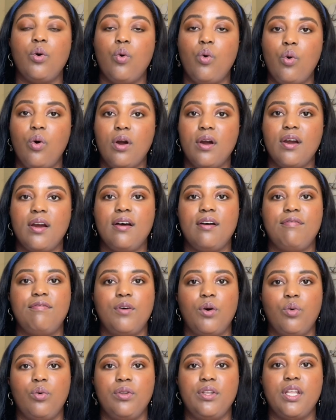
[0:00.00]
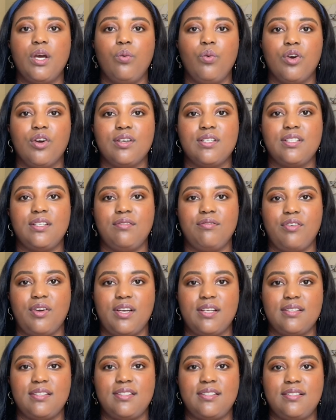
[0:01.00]
or a phone that works in
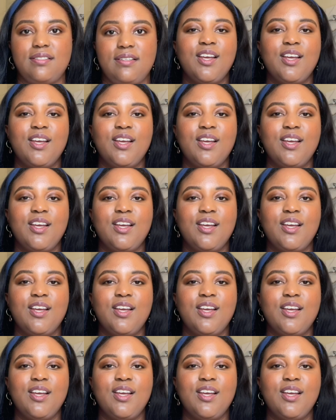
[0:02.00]
France.